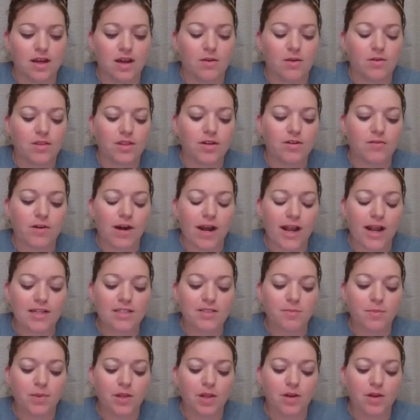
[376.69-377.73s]
with the
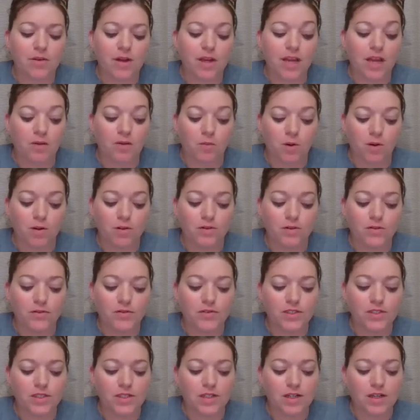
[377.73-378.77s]
grass blowing and
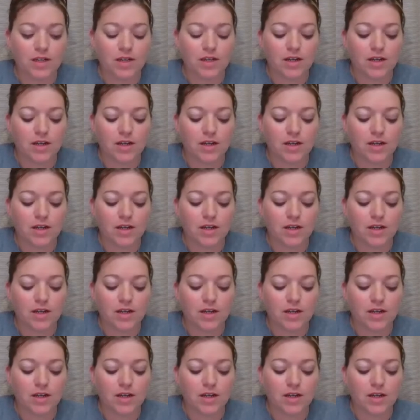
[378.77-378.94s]
wolves.